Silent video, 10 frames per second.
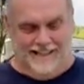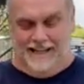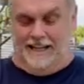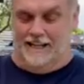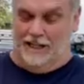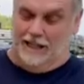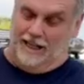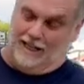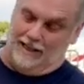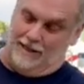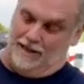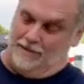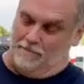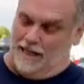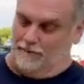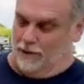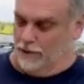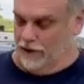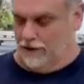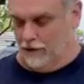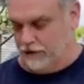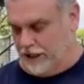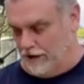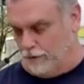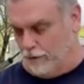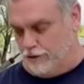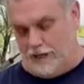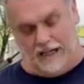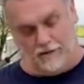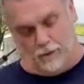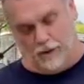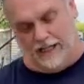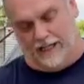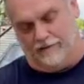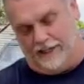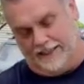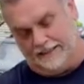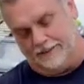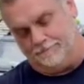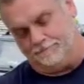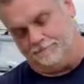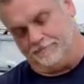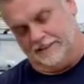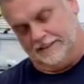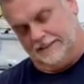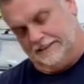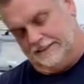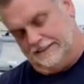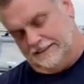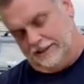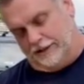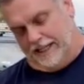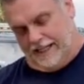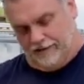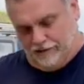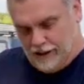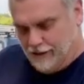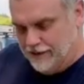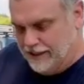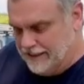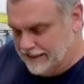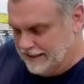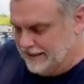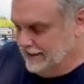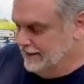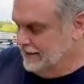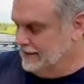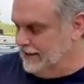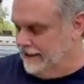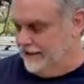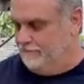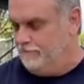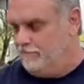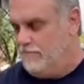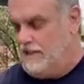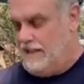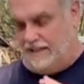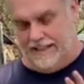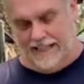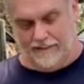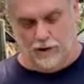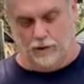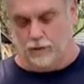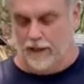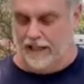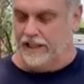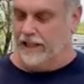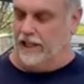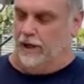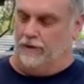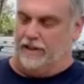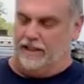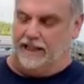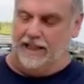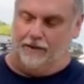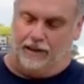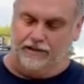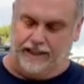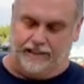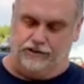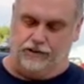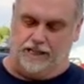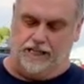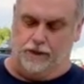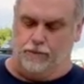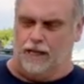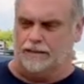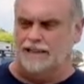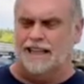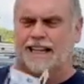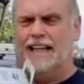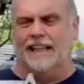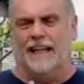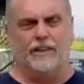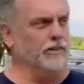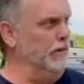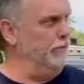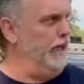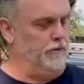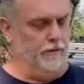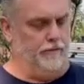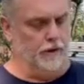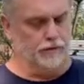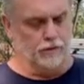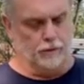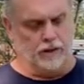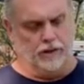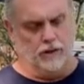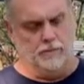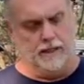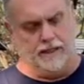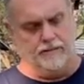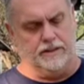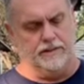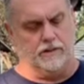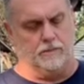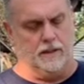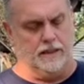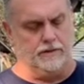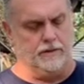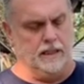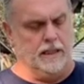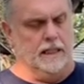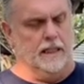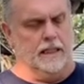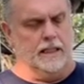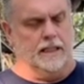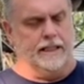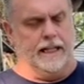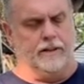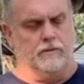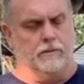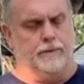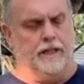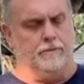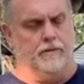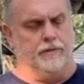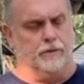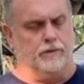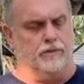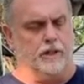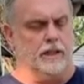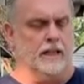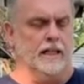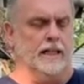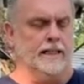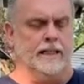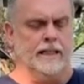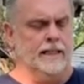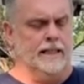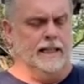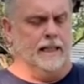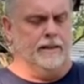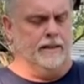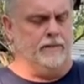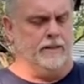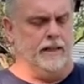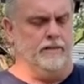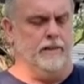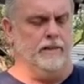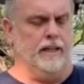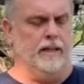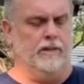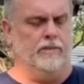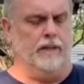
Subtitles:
Yeah, it might be one of those careful what you ask for kind of things. Okay, so got those ready to go, and I'm going to take this on out of the box. Got the replacement filters. We're going to do about every 6 months. Got the replacement filters online, and this says it does.